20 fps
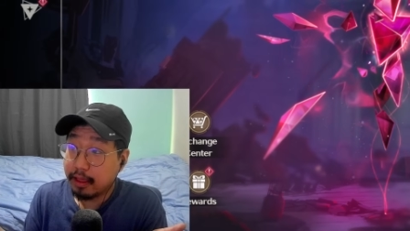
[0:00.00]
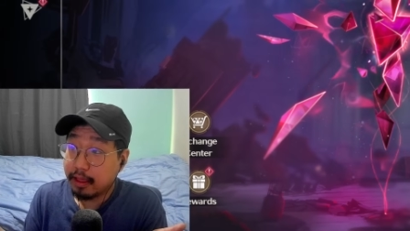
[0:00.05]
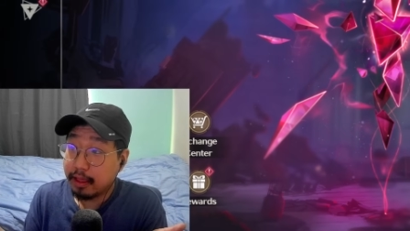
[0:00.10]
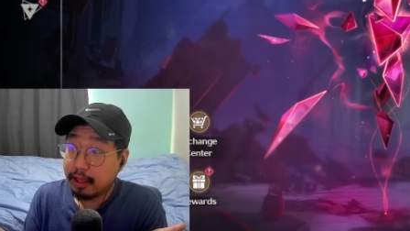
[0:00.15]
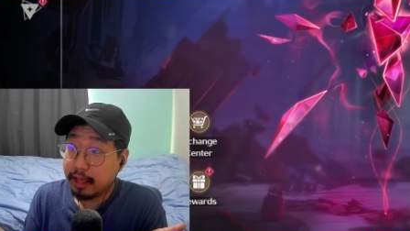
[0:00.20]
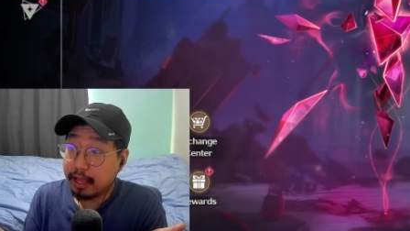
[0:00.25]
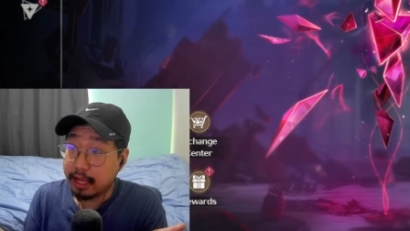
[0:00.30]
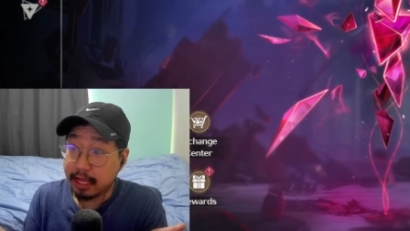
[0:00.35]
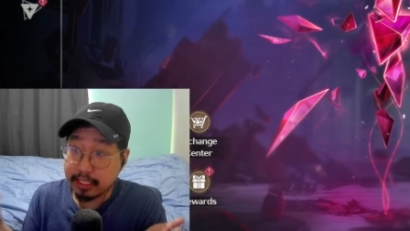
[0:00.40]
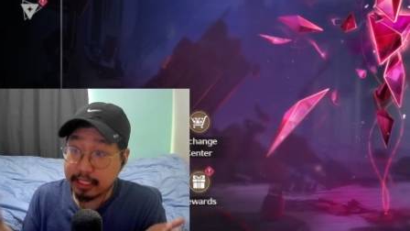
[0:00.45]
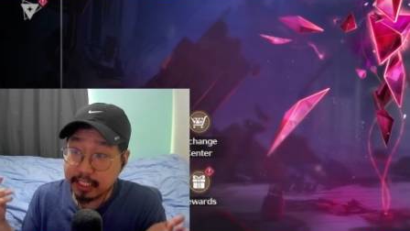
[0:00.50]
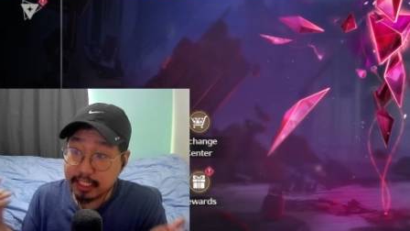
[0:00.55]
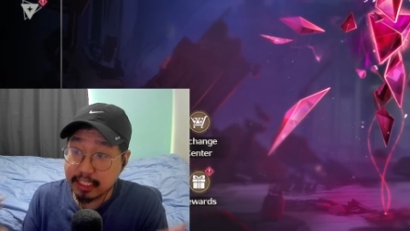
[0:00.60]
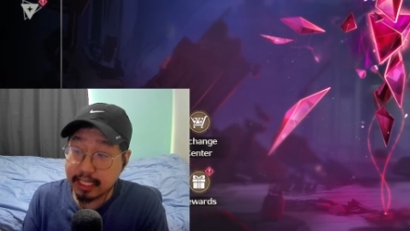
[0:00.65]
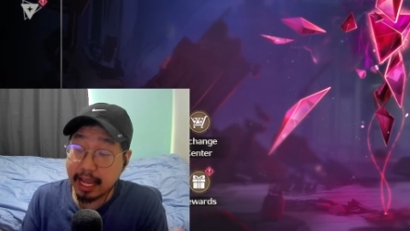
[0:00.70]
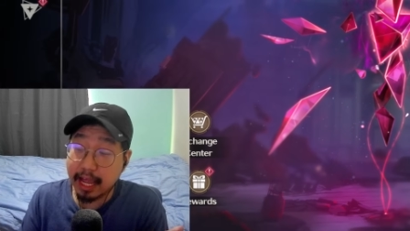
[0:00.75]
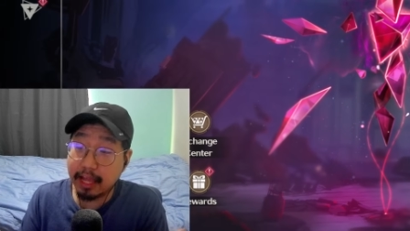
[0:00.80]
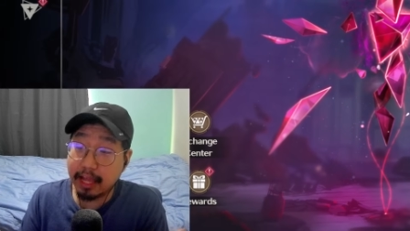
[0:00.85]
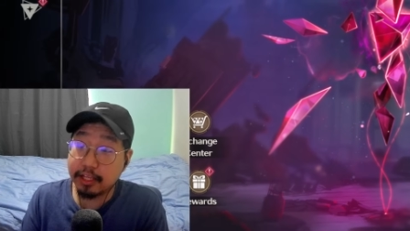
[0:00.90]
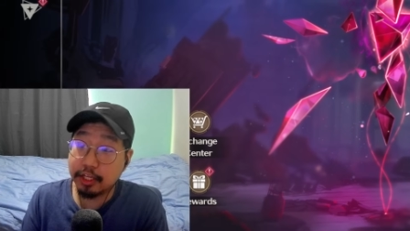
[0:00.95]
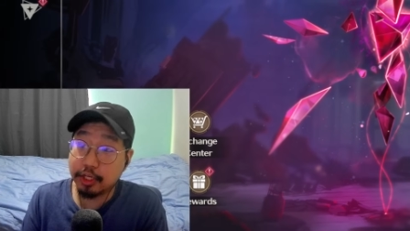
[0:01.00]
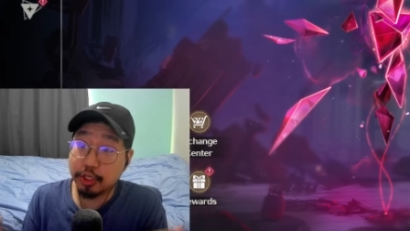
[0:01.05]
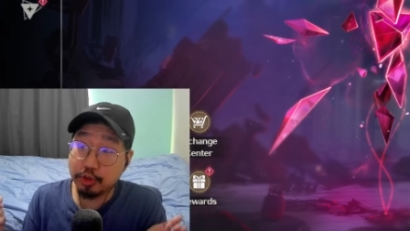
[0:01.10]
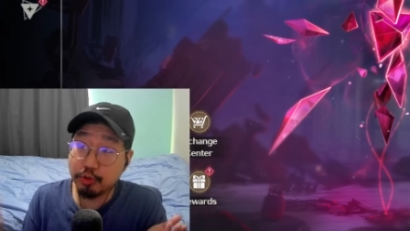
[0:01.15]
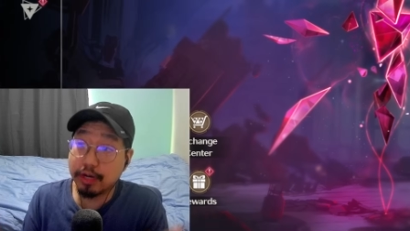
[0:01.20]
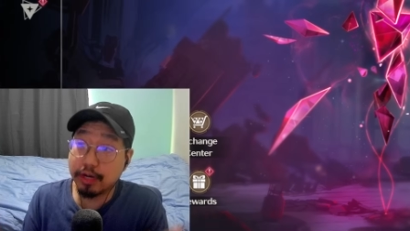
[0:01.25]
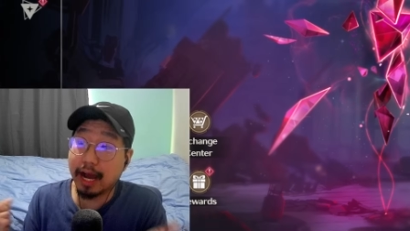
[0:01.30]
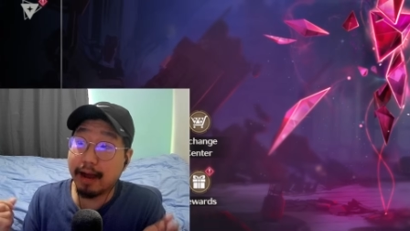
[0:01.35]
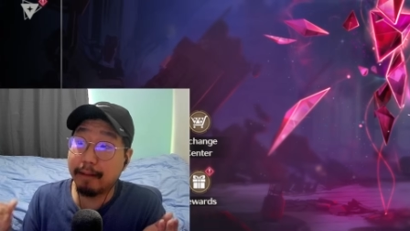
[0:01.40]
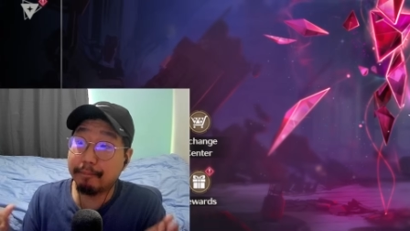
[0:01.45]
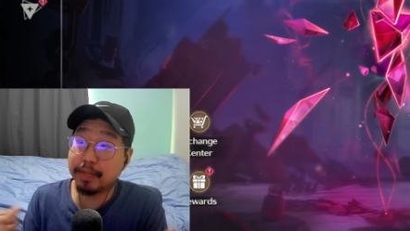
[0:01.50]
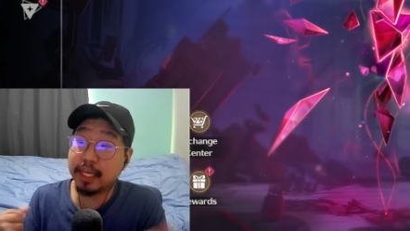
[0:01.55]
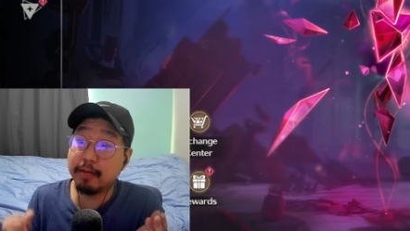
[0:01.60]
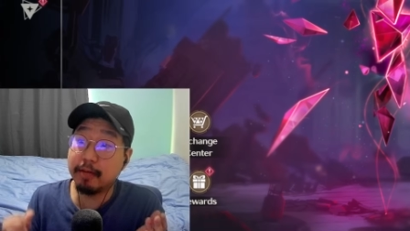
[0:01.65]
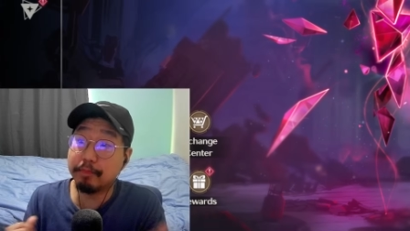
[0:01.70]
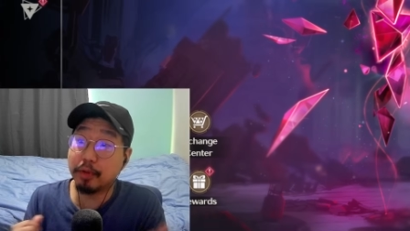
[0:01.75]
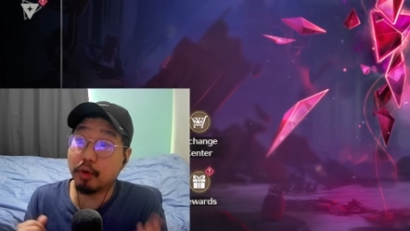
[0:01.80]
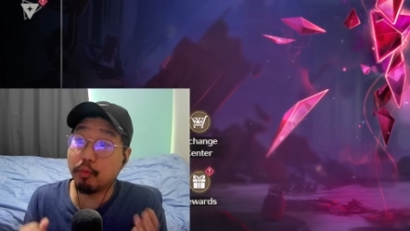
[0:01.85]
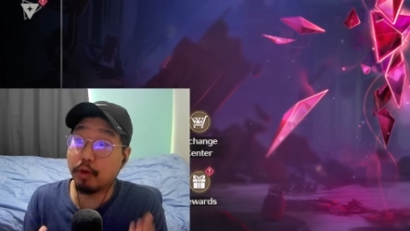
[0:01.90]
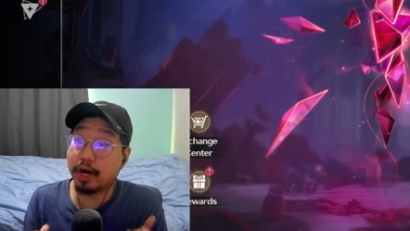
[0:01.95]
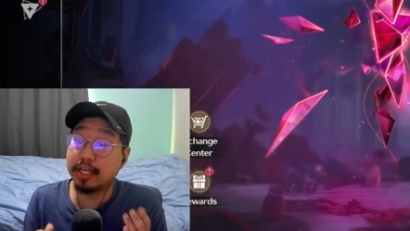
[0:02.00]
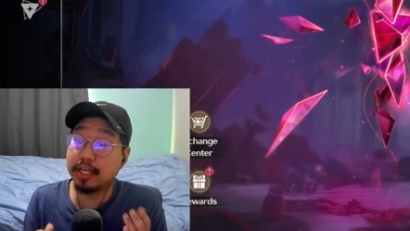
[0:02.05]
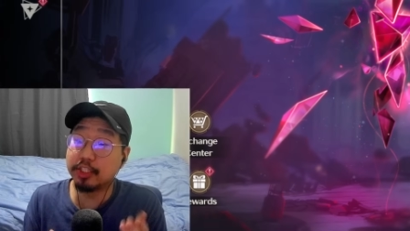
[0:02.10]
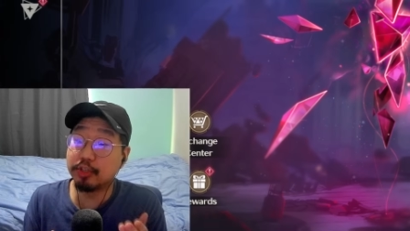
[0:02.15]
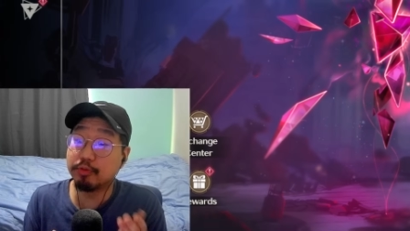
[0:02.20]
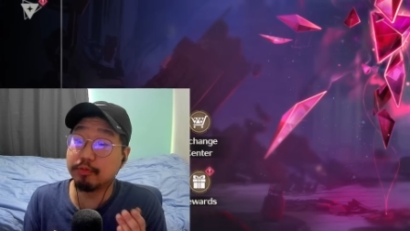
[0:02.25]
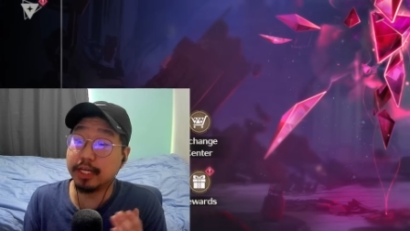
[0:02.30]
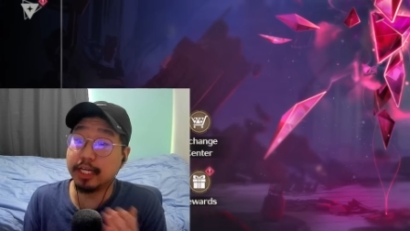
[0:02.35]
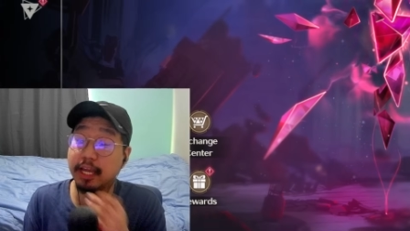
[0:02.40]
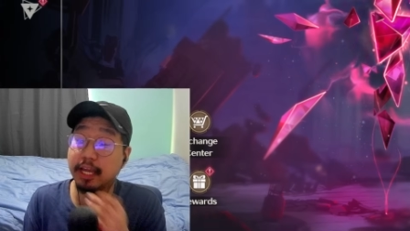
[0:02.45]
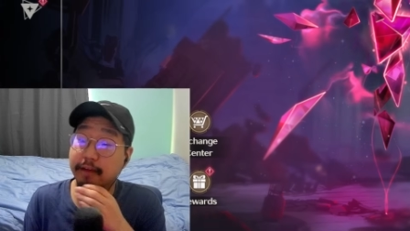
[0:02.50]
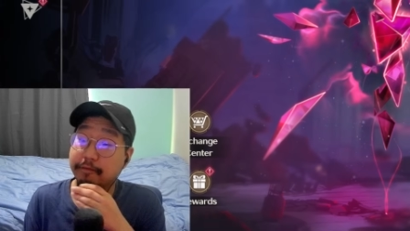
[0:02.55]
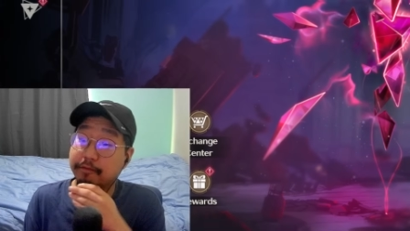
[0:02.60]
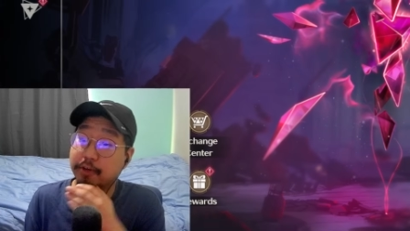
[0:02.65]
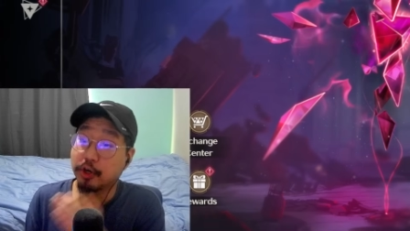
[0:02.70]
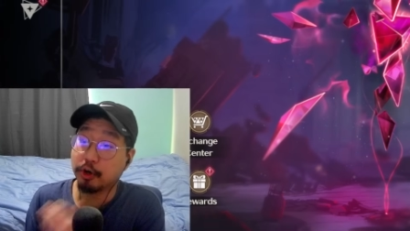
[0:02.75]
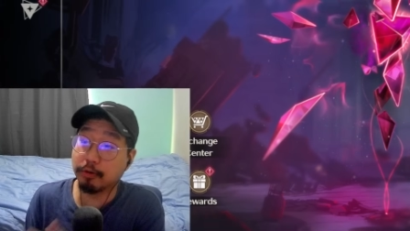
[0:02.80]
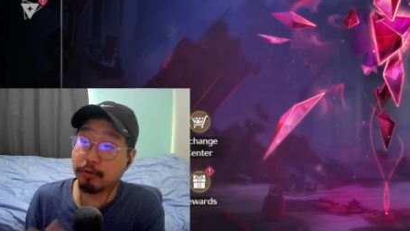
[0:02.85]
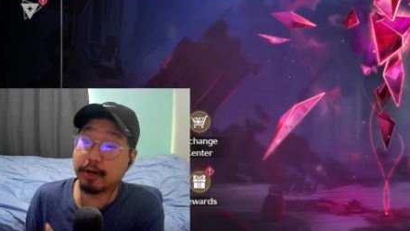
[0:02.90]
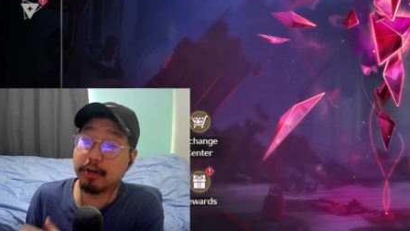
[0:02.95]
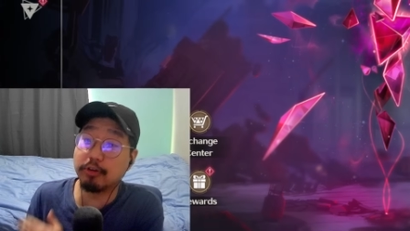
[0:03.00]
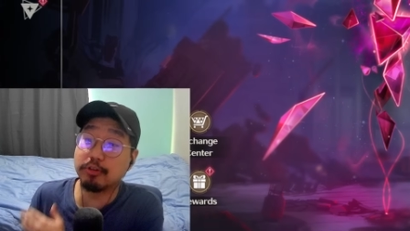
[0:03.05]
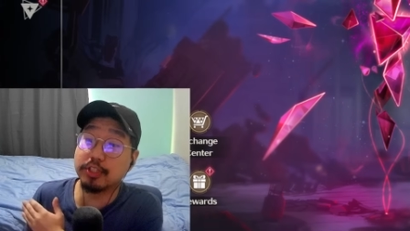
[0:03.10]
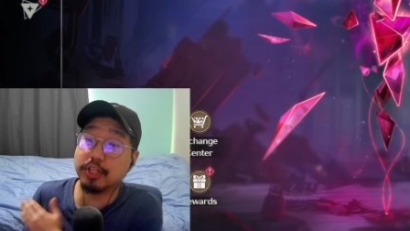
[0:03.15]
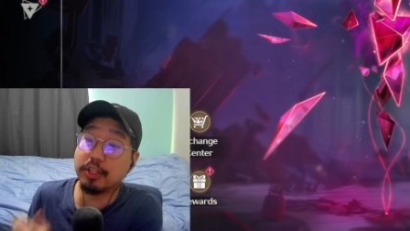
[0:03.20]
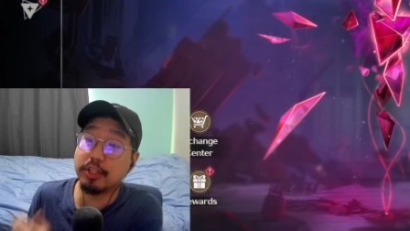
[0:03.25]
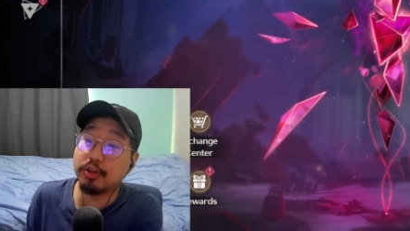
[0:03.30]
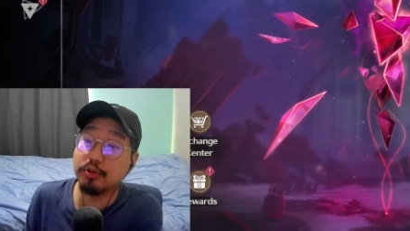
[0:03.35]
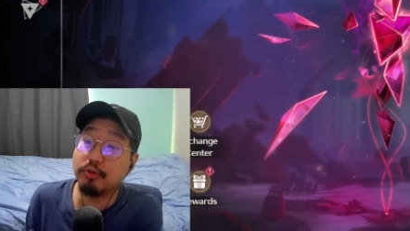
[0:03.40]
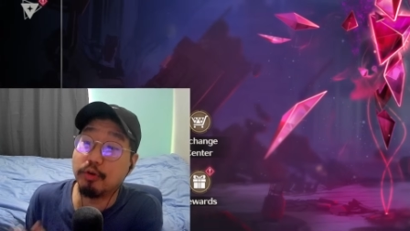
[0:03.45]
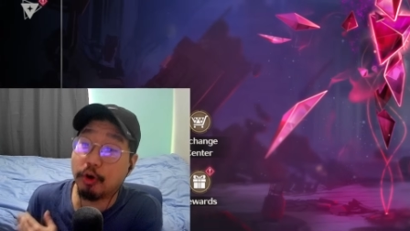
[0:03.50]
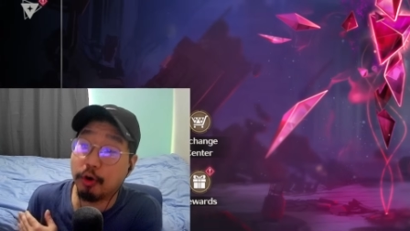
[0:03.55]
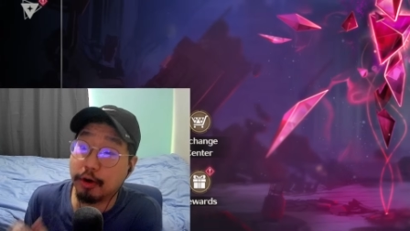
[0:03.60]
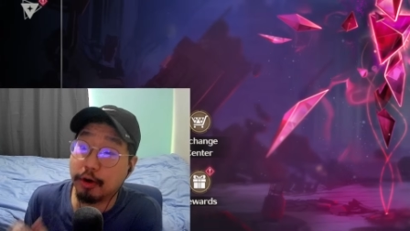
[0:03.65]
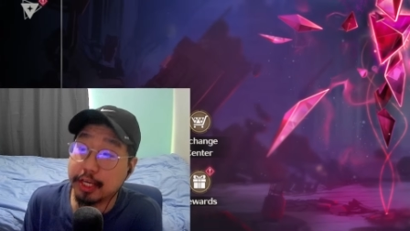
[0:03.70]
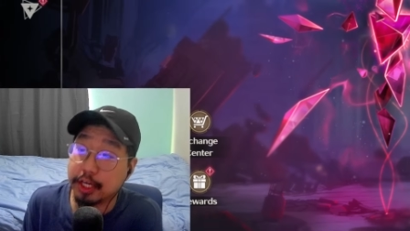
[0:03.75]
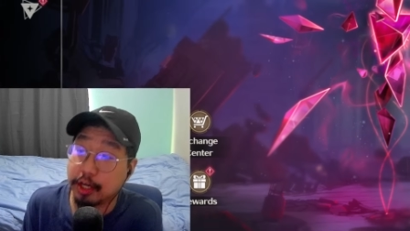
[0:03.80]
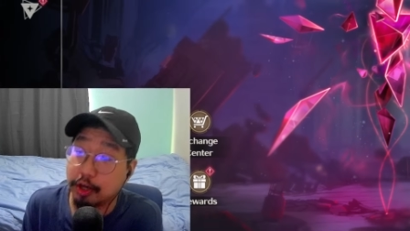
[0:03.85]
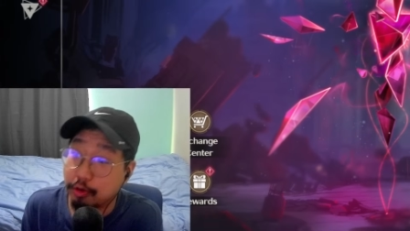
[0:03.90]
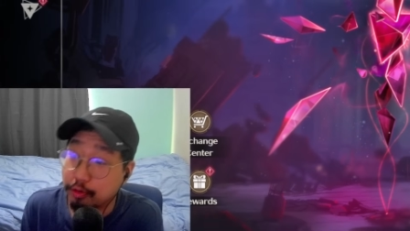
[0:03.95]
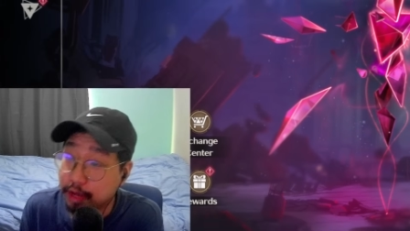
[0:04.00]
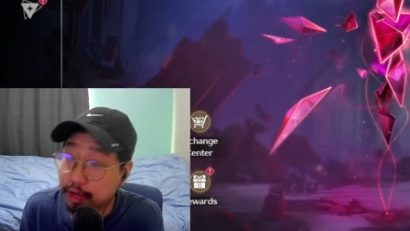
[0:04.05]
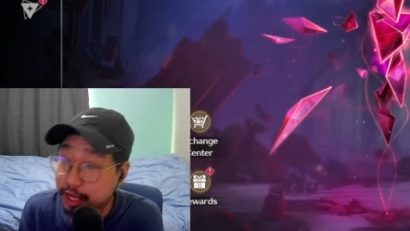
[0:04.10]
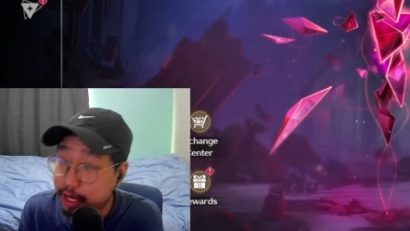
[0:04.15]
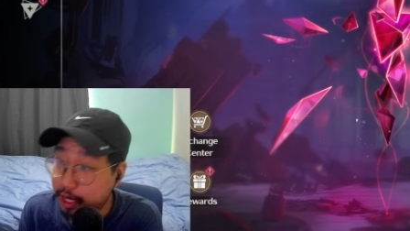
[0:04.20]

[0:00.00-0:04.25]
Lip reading: Instead, you got people wondering if Kuro's the new Hoyo,